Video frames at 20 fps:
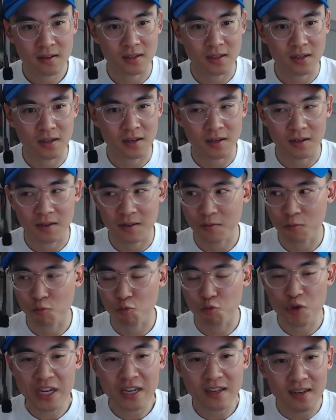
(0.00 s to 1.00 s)
the
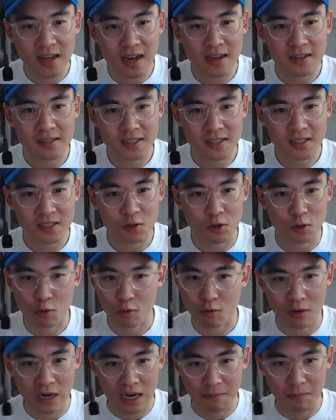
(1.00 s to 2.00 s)
realizing, or
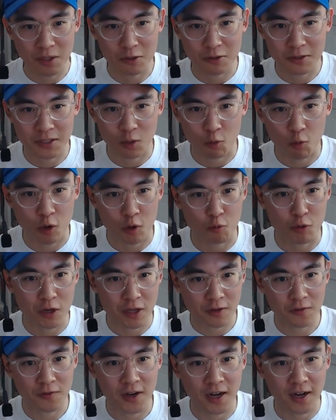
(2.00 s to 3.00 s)
I've been using the word
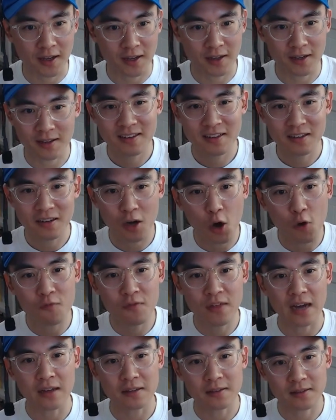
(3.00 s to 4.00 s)
reifying of
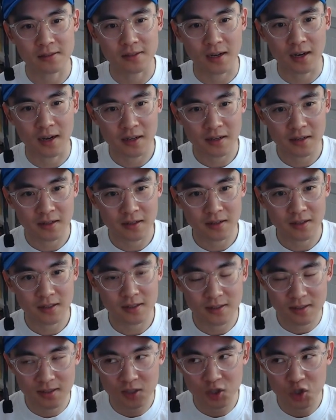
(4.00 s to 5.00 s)
that design
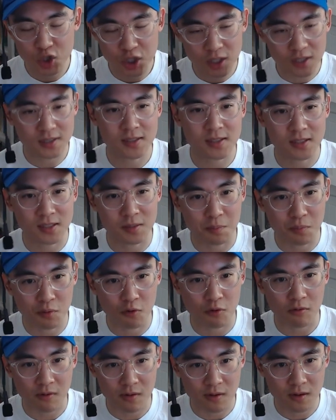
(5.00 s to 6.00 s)
is just as
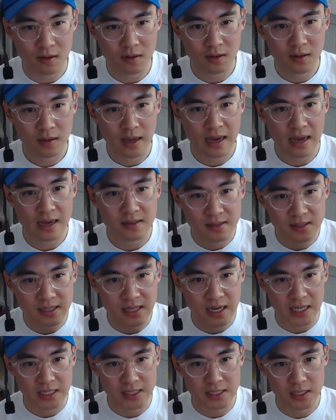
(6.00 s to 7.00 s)
important as
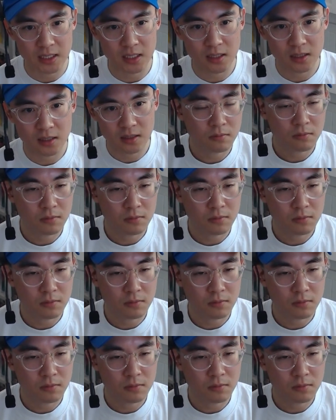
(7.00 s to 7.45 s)
the idea.